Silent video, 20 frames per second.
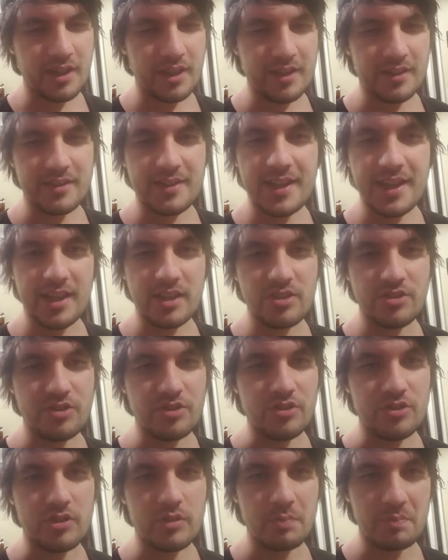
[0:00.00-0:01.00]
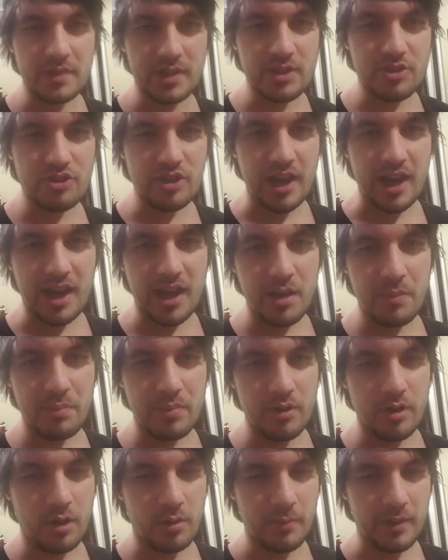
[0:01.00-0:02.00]
a text-to-speech app
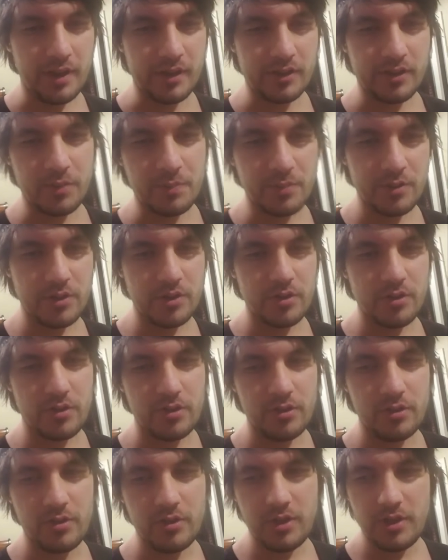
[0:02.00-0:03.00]
on my computer